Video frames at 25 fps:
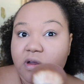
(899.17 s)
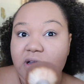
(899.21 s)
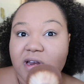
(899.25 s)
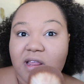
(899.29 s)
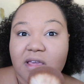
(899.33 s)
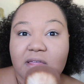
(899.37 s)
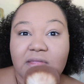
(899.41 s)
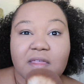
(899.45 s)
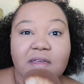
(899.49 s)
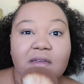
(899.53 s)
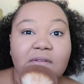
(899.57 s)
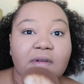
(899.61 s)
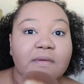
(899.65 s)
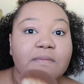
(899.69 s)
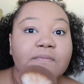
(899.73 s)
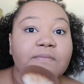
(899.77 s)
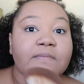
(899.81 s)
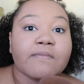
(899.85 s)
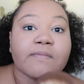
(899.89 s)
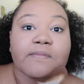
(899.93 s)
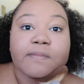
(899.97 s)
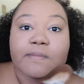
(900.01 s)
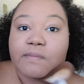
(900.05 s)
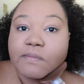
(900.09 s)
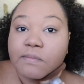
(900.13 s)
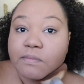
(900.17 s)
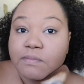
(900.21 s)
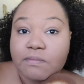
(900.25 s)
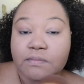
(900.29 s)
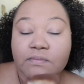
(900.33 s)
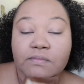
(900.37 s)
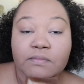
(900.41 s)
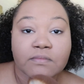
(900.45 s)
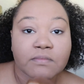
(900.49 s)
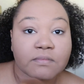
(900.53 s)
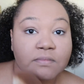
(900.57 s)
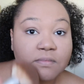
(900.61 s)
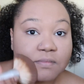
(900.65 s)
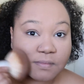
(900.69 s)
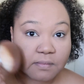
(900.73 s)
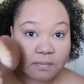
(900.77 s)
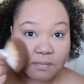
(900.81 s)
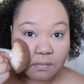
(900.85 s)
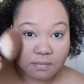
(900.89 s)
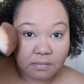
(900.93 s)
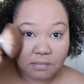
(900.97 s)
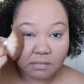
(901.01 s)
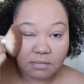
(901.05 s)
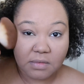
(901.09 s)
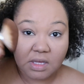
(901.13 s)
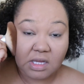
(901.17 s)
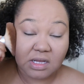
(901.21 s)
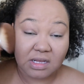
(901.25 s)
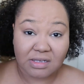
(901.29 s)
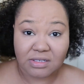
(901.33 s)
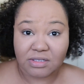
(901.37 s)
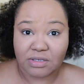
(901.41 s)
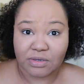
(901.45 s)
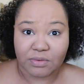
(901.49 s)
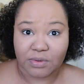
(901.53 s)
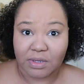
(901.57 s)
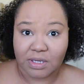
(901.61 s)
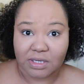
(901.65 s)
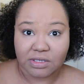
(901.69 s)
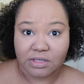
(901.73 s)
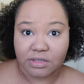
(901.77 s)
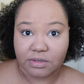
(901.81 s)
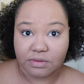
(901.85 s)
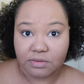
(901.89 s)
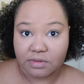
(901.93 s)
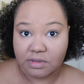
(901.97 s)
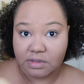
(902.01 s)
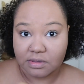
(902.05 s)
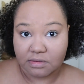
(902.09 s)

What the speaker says: anything. Unless you want to,